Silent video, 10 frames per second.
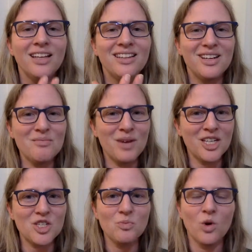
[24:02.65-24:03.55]
They're
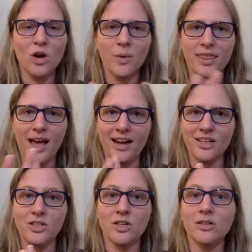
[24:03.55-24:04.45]
much more with that
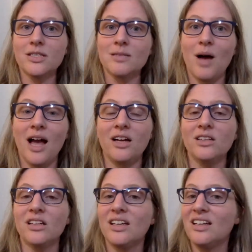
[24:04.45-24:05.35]
internal smile,
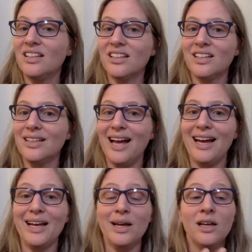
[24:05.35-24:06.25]
looking a little
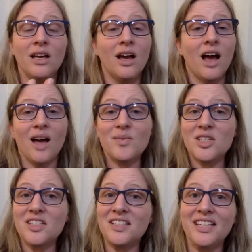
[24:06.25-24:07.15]
like, I'm
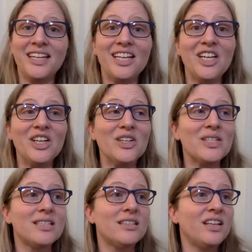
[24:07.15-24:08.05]
just sitting here
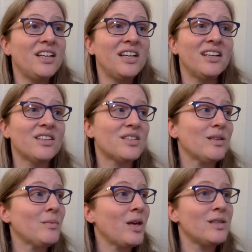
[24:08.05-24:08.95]
singing this
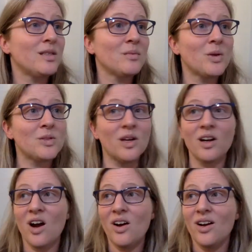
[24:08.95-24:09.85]
amazing Mozart
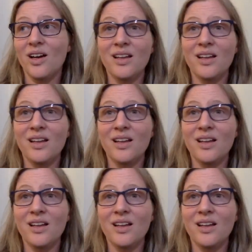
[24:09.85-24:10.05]
aria.